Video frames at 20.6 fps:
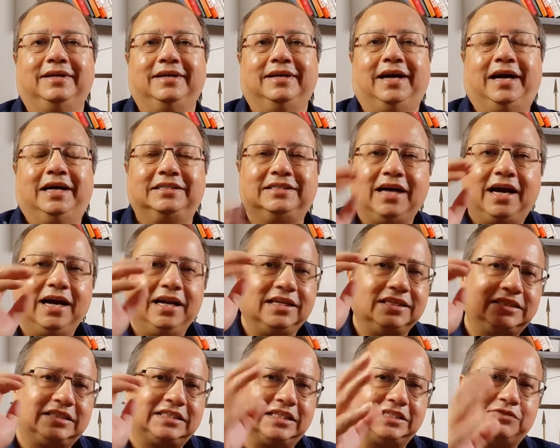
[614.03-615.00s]
Agile
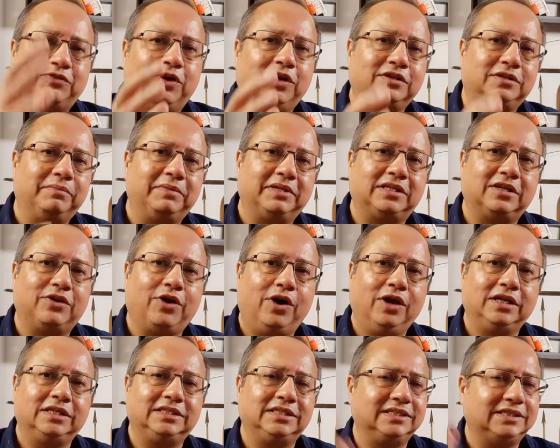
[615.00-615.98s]
is just one of the
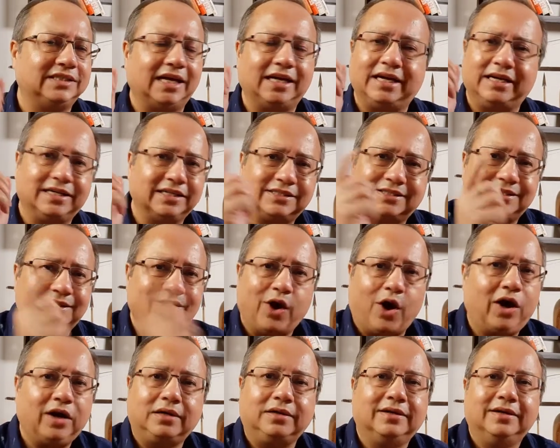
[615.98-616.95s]
methodologies, and it is
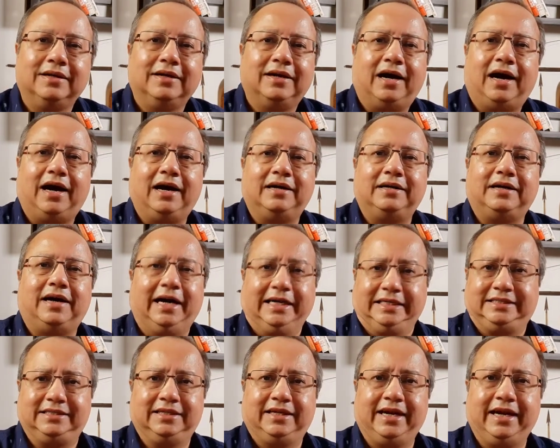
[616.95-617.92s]
not
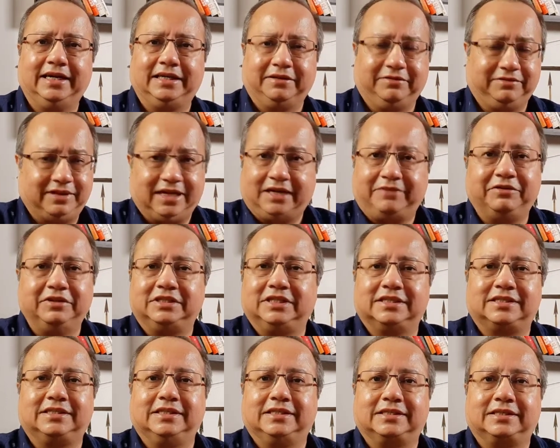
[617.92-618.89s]
iterative that we
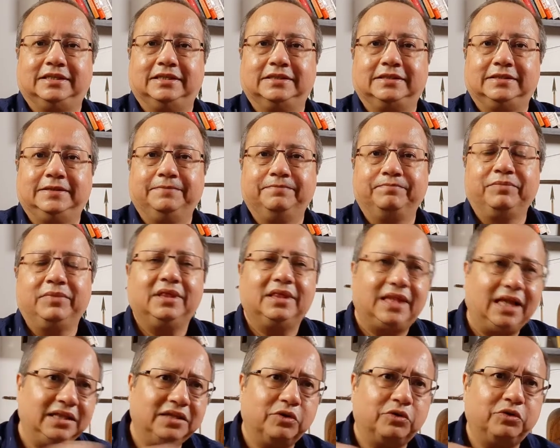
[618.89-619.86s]
just discussed.
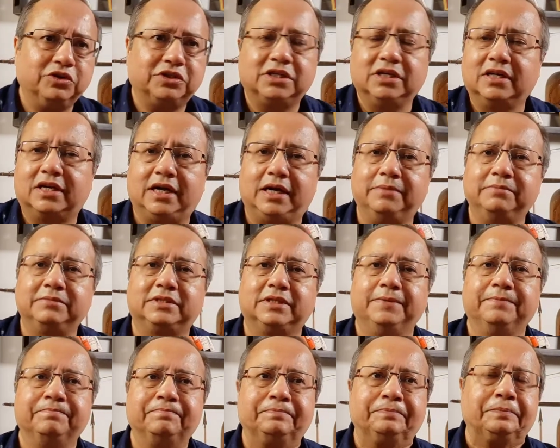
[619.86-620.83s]
Then the question comes,
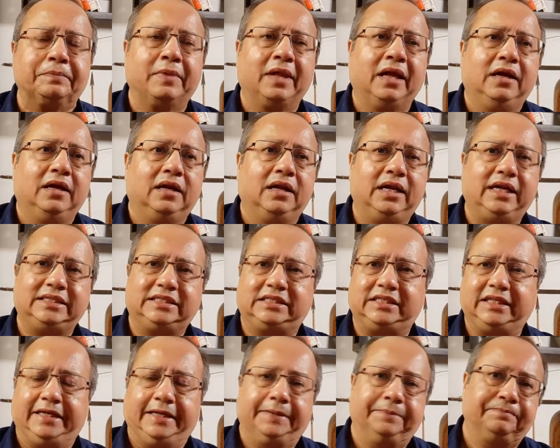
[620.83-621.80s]
let's
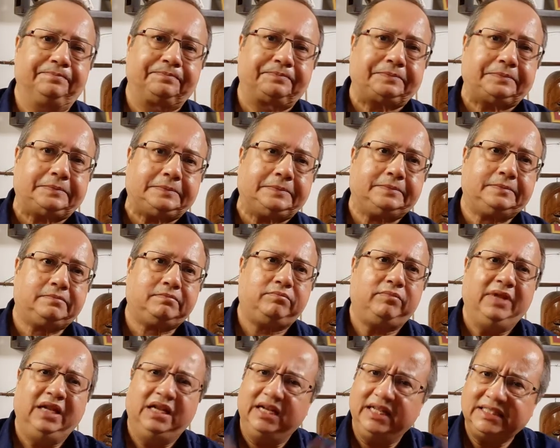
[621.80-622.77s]

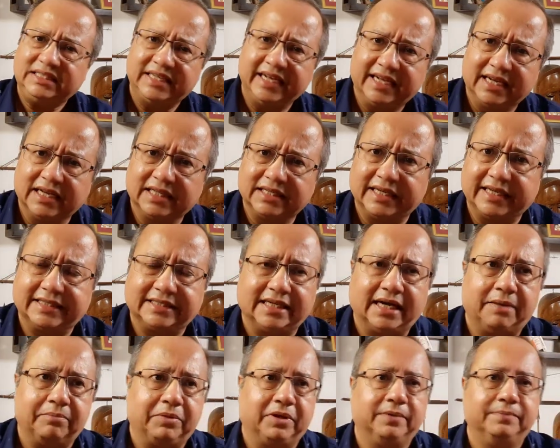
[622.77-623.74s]
take another
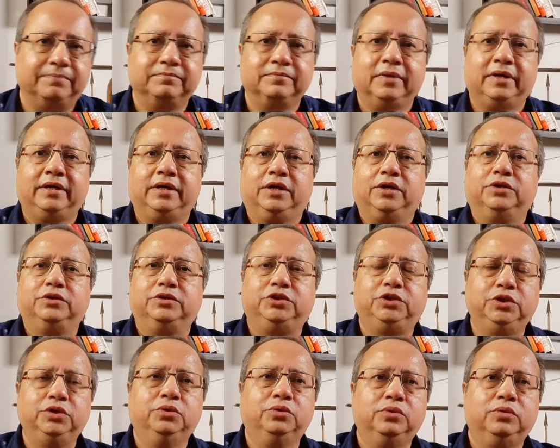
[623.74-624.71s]
example.
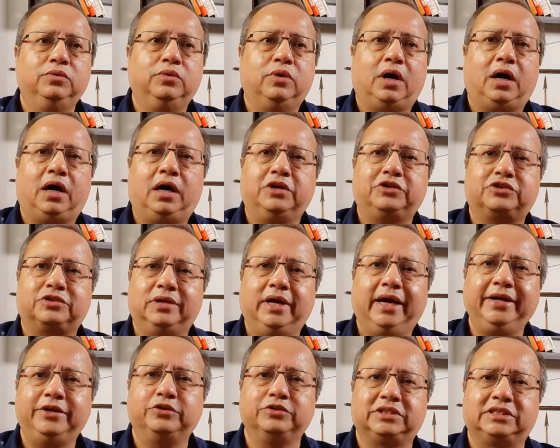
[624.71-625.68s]
You are
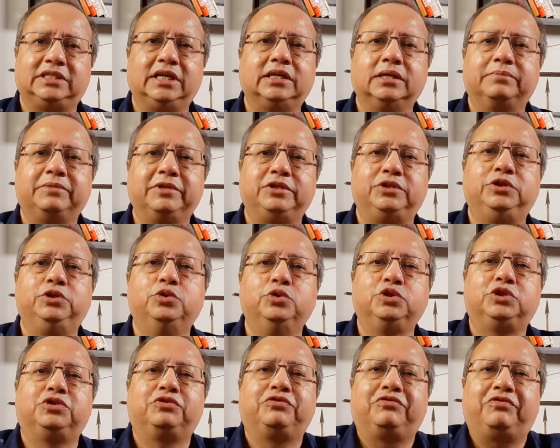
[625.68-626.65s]
trying to set up a
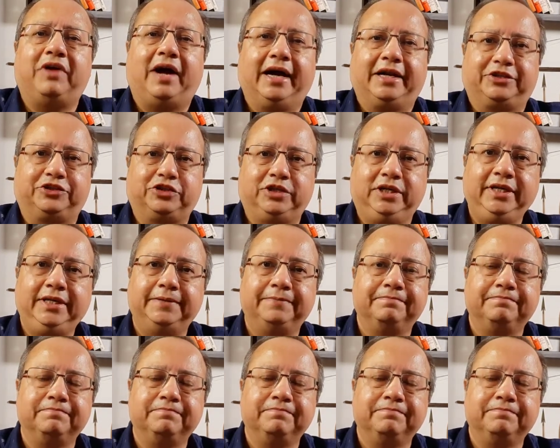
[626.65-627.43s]
huge factory